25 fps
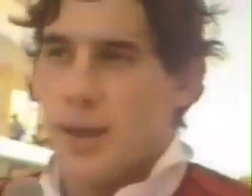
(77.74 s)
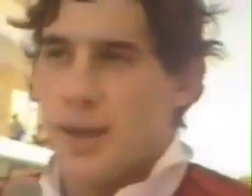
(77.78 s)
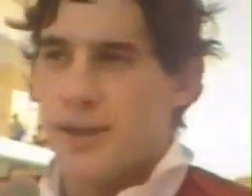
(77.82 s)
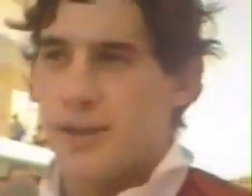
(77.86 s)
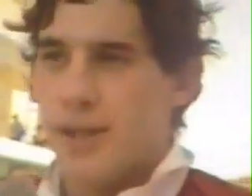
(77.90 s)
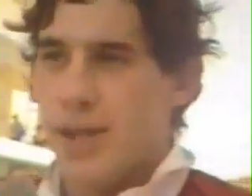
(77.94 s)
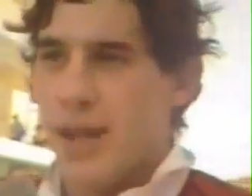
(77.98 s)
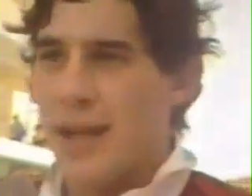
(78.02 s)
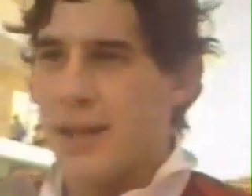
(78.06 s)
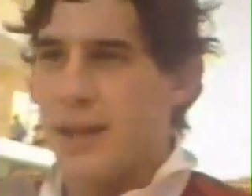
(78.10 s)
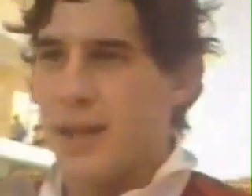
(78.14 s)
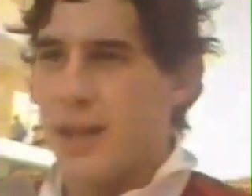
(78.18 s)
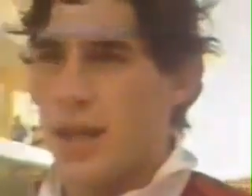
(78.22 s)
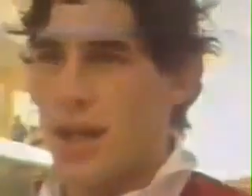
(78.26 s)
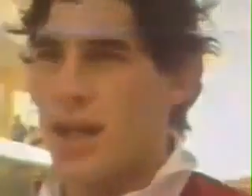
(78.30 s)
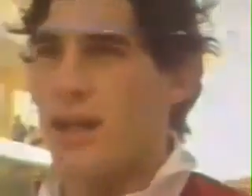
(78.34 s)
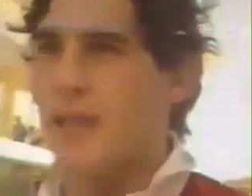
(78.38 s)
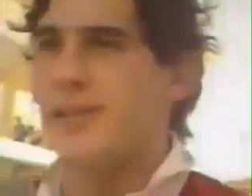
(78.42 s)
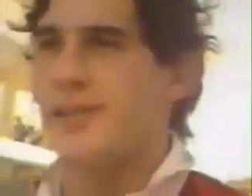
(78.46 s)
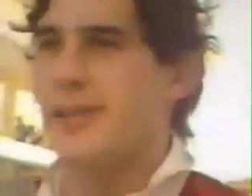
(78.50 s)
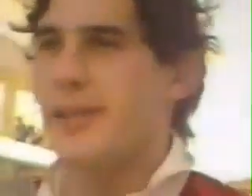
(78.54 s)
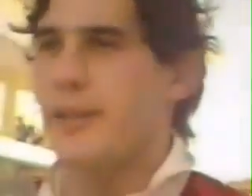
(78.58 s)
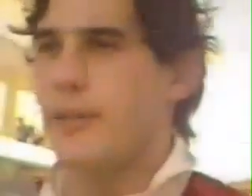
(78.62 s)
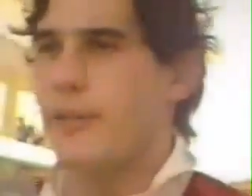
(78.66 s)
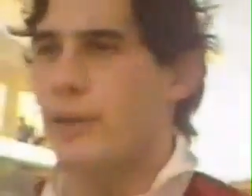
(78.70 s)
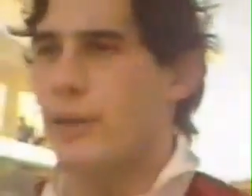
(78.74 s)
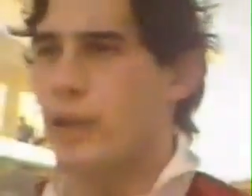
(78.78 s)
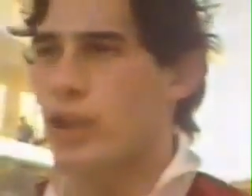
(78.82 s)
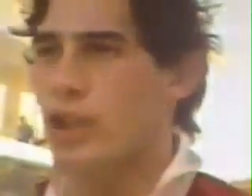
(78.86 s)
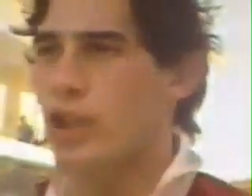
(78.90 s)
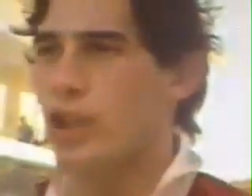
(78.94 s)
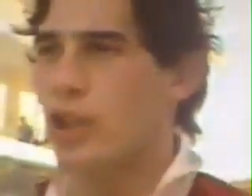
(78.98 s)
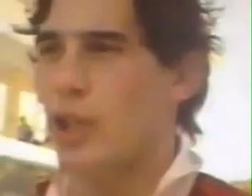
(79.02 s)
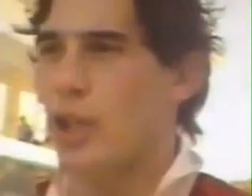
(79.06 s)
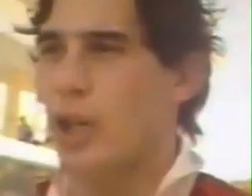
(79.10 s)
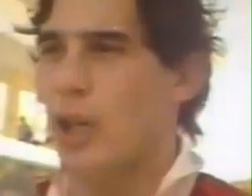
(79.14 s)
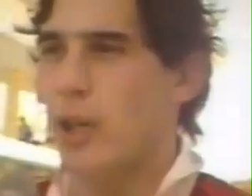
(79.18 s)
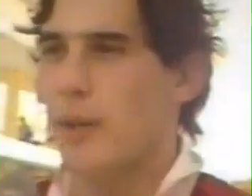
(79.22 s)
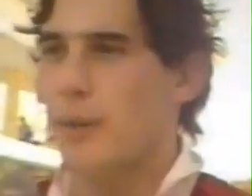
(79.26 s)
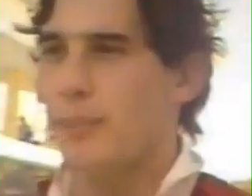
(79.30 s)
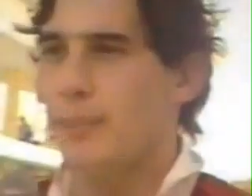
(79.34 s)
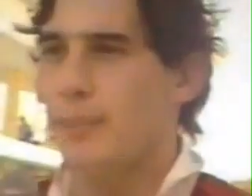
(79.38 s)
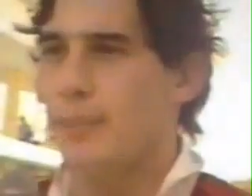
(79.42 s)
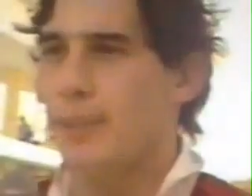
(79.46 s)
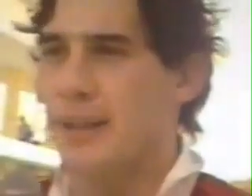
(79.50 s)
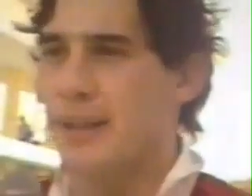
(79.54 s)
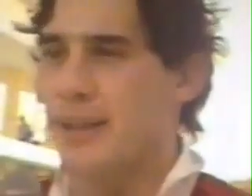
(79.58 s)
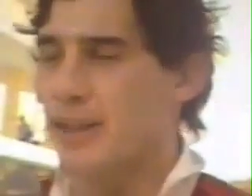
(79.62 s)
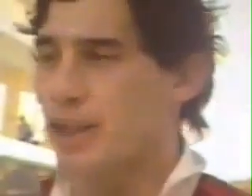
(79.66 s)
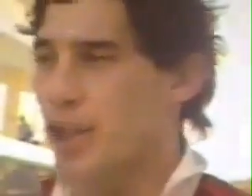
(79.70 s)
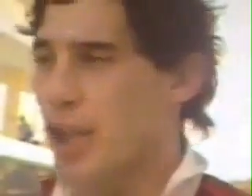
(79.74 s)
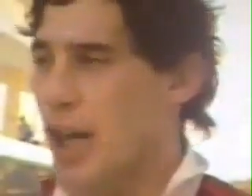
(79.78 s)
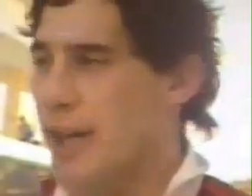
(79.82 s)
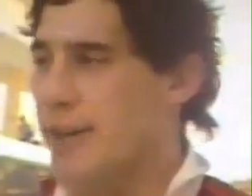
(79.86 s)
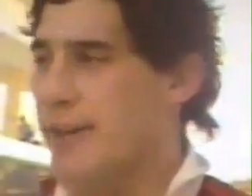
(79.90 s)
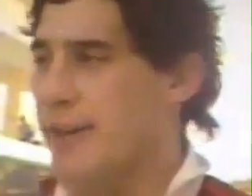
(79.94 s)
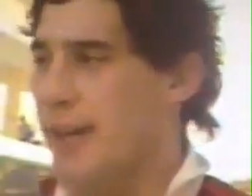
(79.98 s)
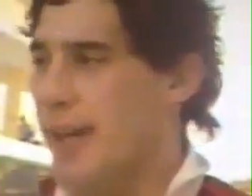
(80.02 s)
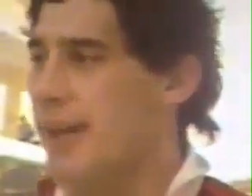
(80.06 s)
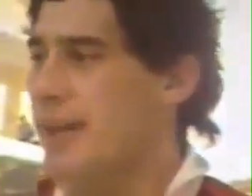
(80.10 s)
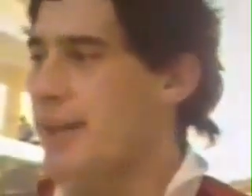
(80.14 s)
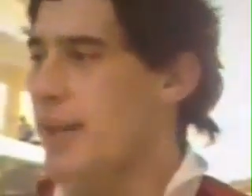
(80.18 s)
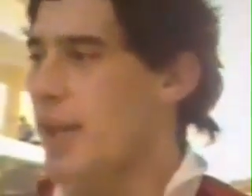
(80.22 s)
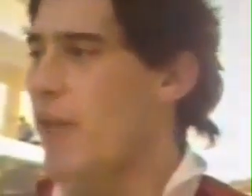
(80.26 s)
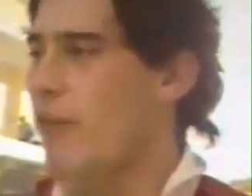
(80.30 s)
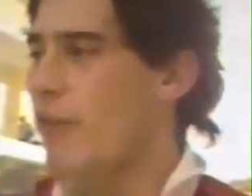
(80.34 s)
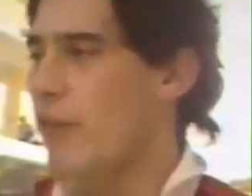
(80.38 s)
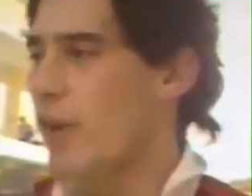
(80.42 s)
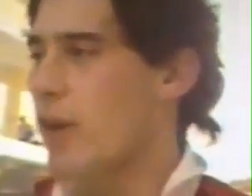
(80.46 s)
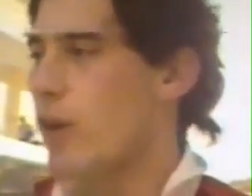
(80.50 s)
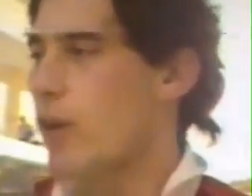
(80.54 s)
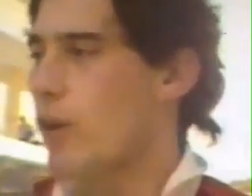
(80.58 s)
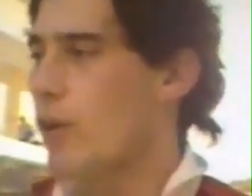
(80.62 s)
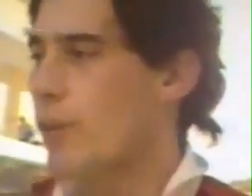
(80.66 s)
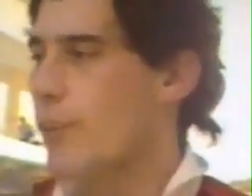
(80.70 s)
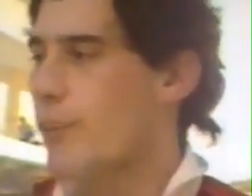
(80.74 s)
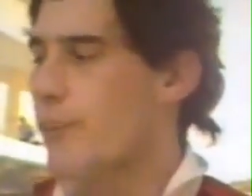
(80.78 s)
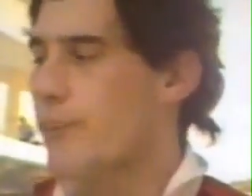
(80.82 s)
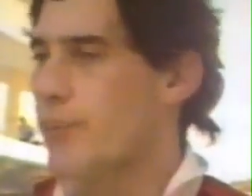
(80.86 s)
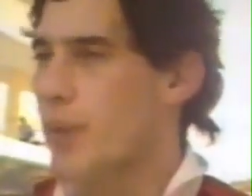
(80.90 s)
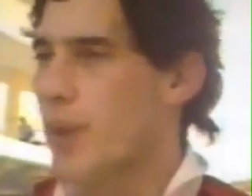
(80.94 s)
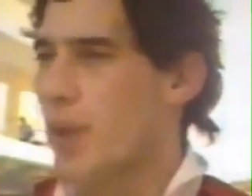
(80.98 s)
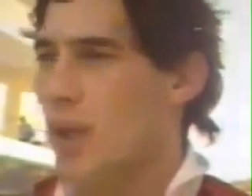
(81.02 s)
It's not easy, for sure, but it's not that difficult.